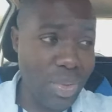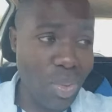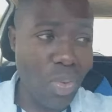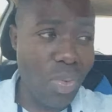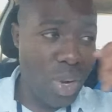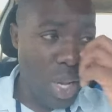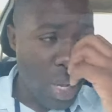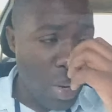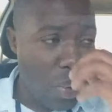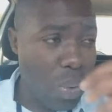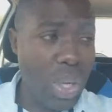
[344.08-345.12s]
who
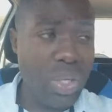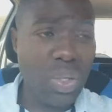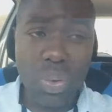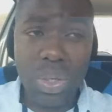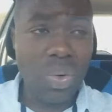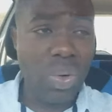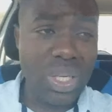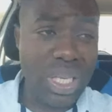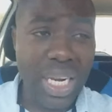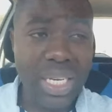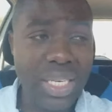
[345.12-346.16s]
was doing
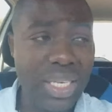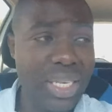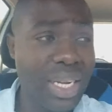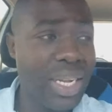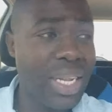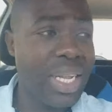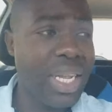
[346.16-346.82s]
consulting.